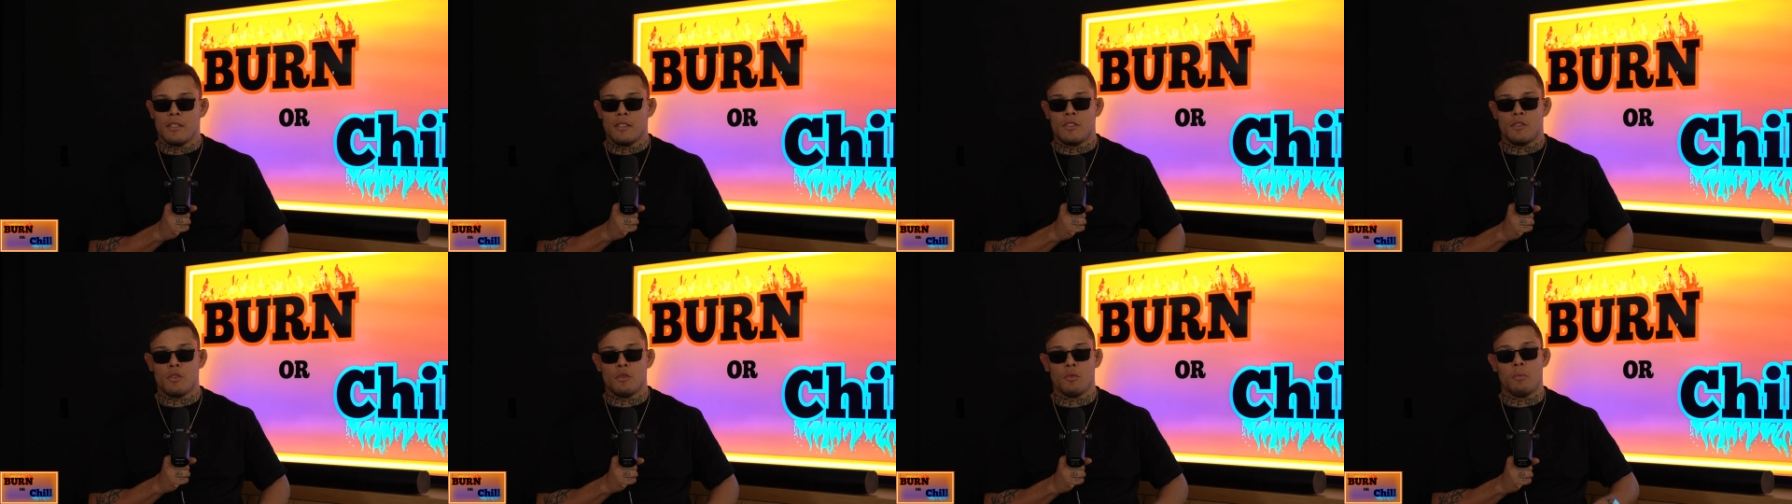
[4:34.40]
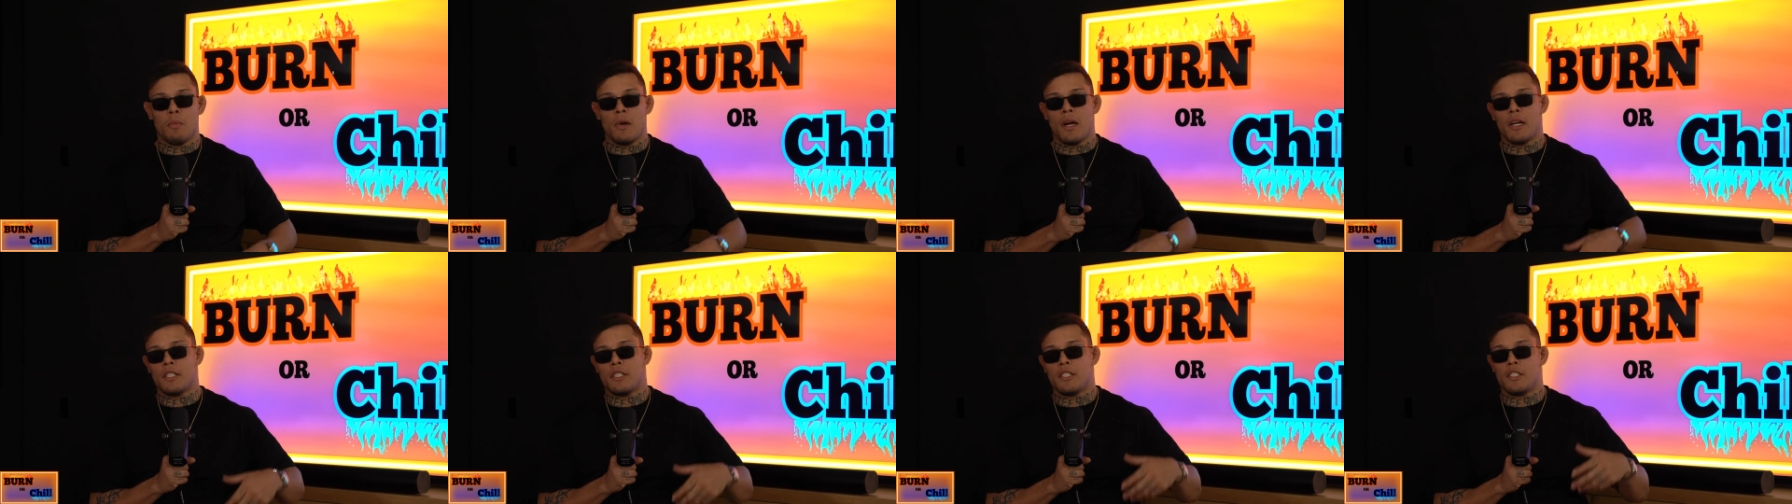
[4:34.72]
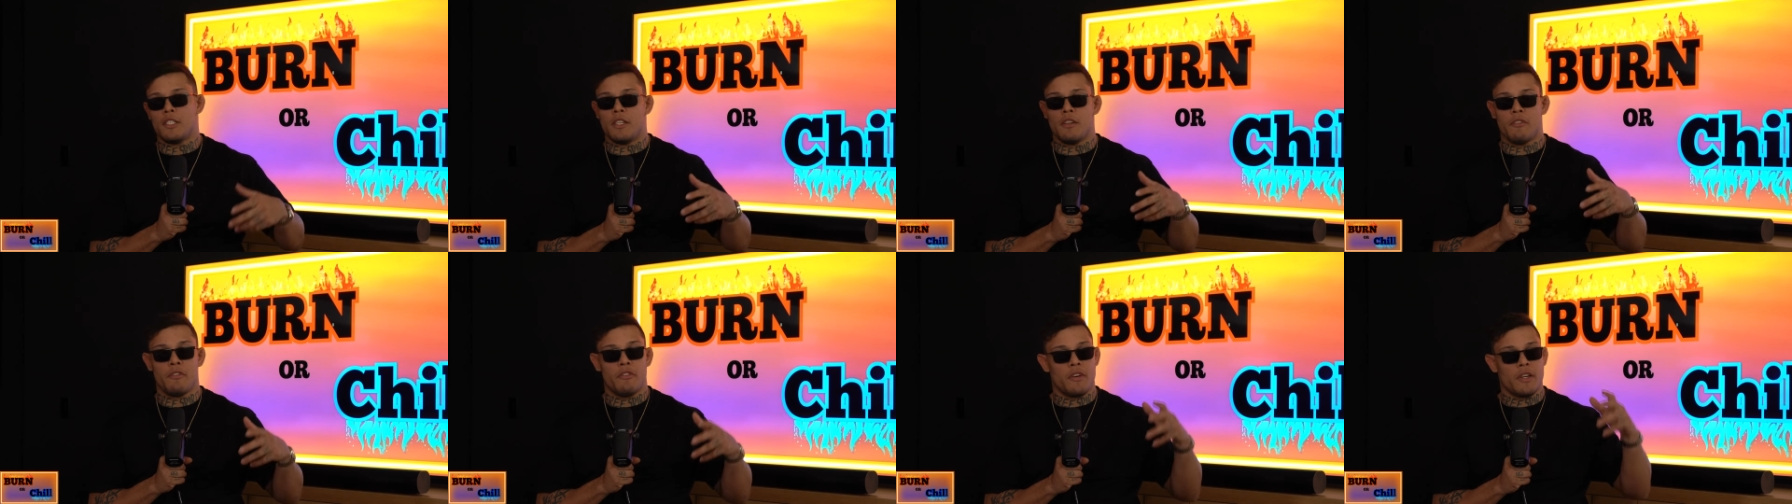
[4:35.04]
too
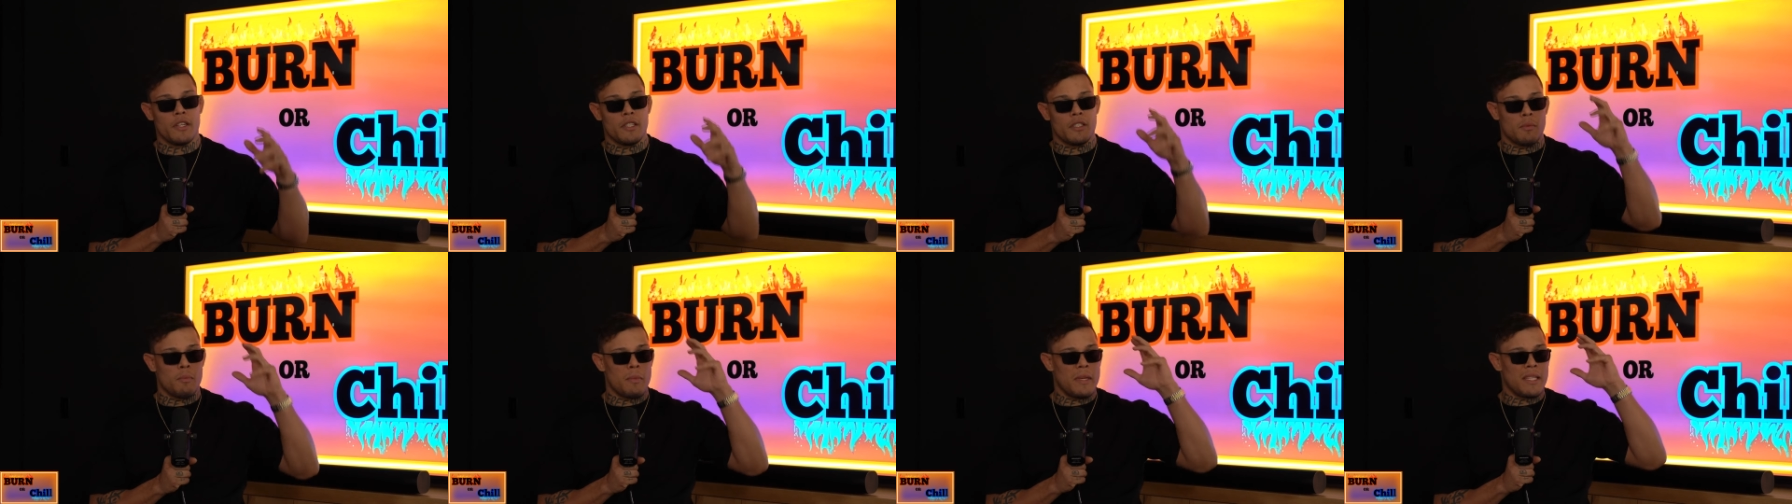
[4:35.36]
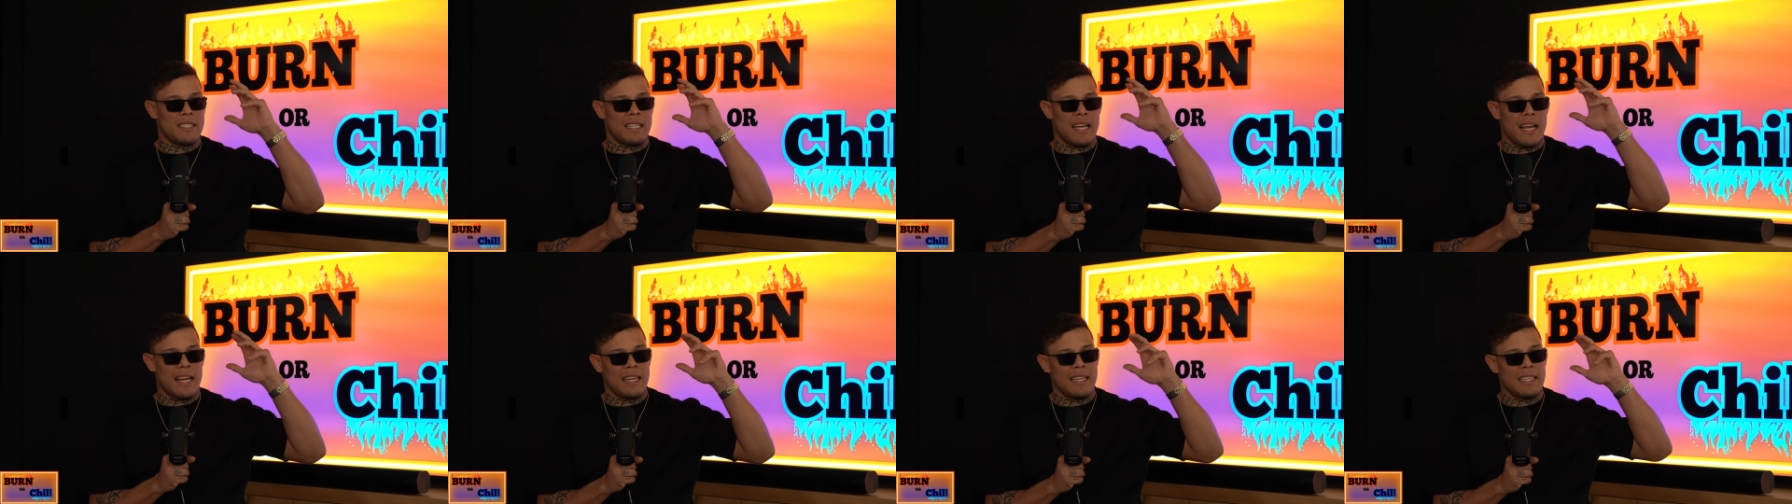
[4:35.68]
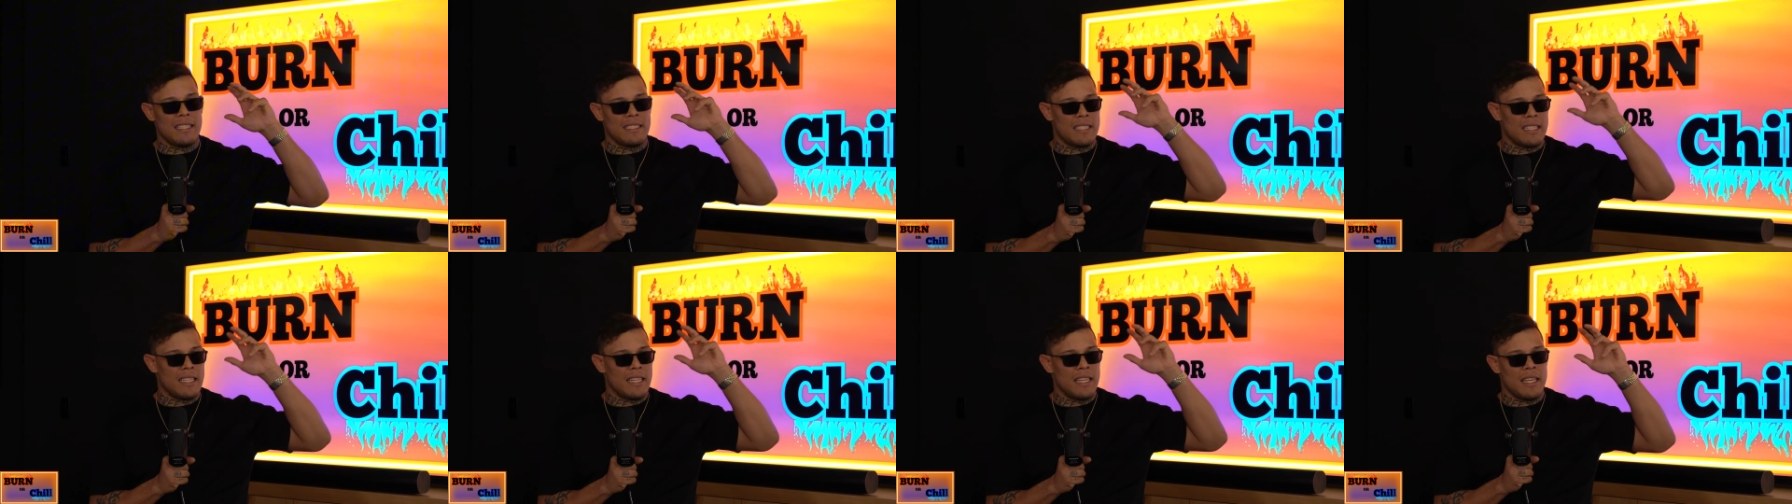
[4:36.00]
much difference
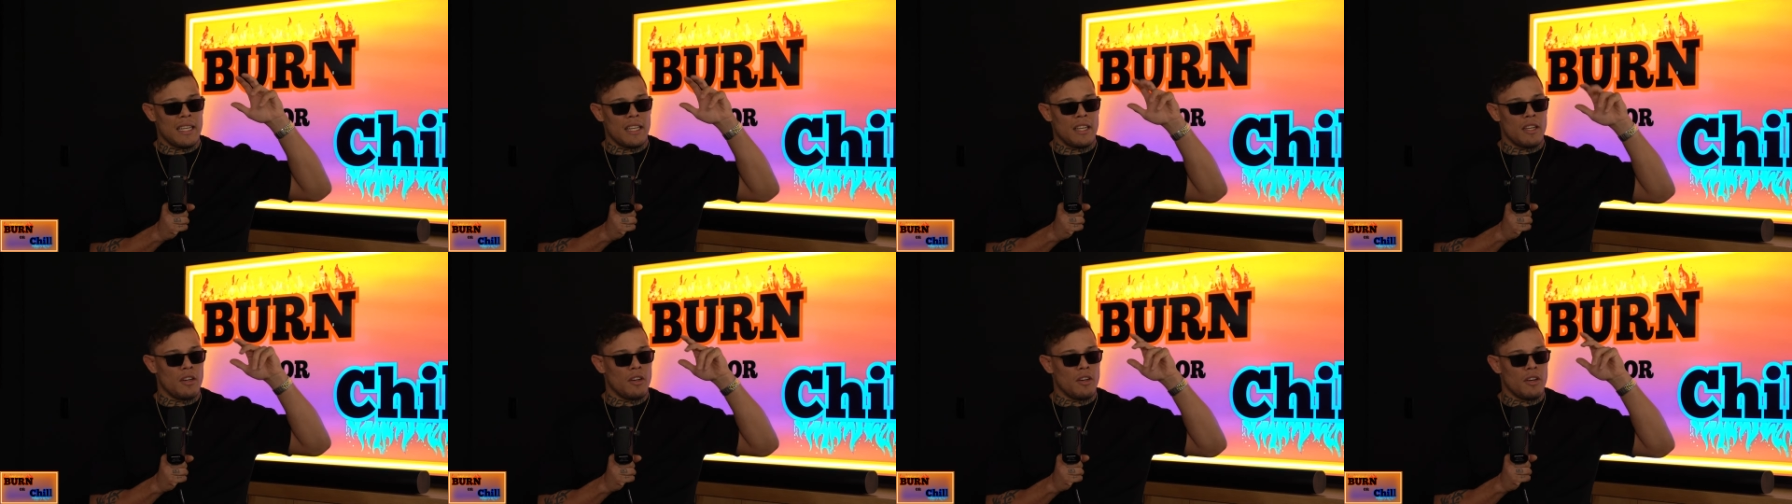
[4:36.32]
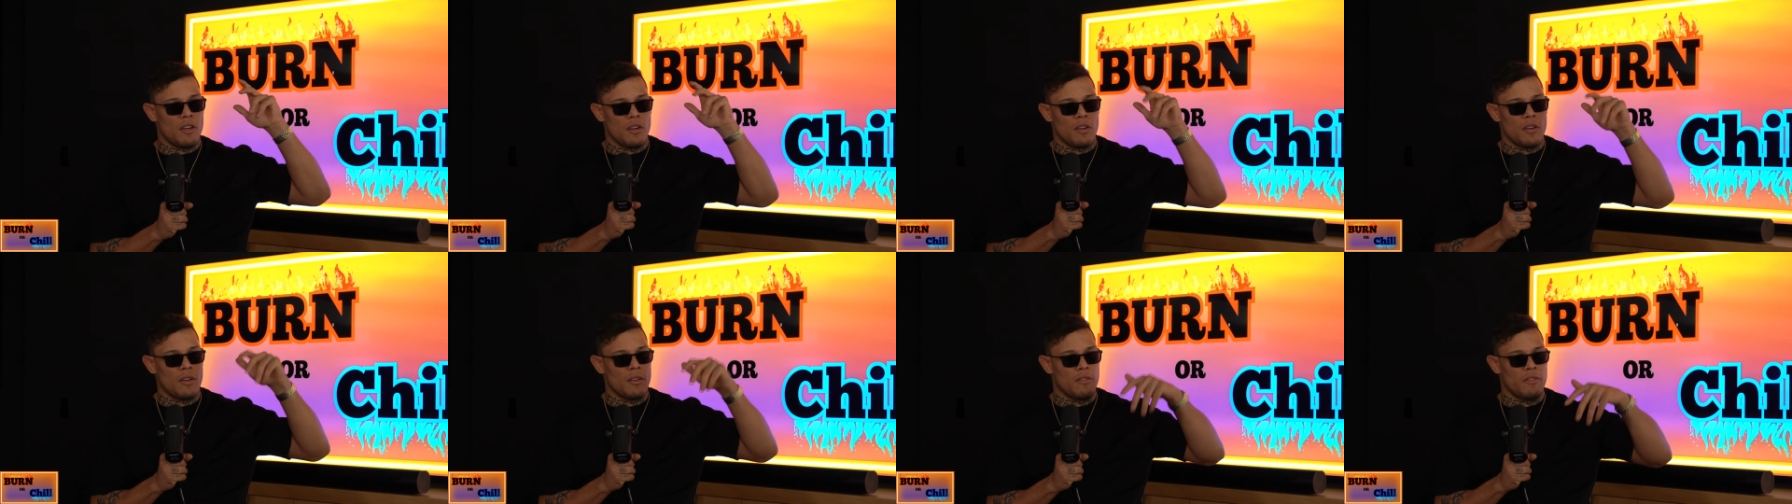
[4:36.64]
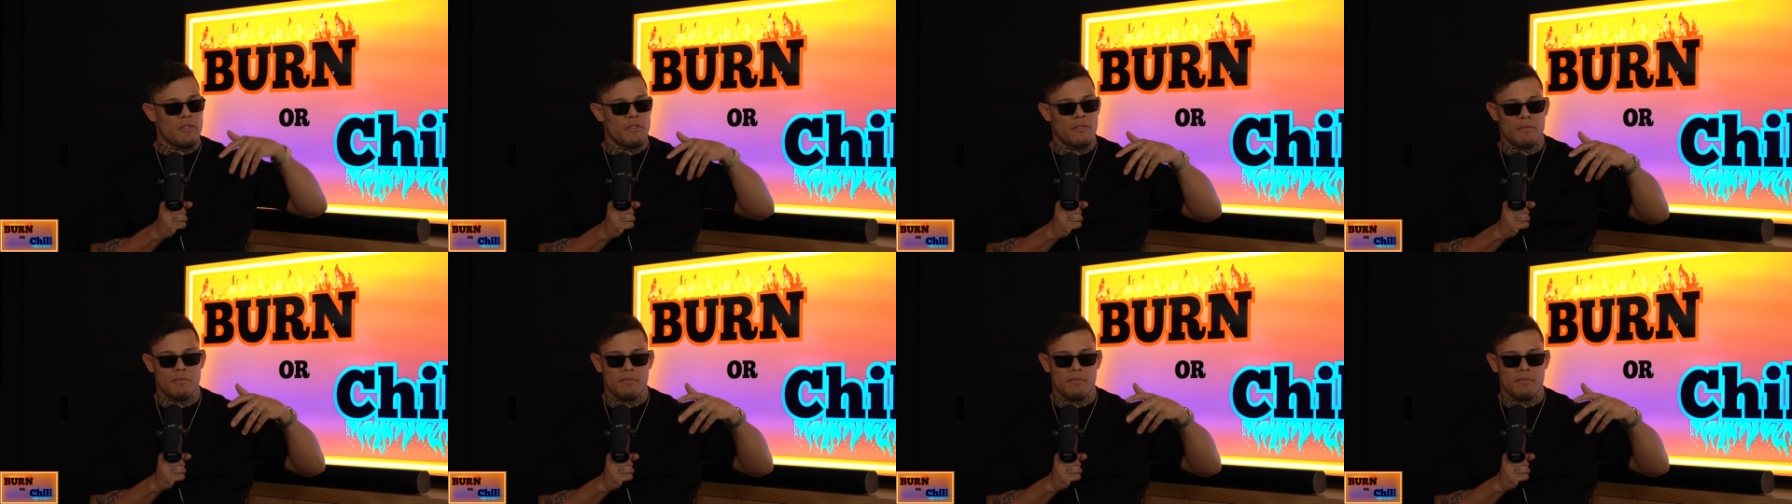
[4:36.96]
mentality or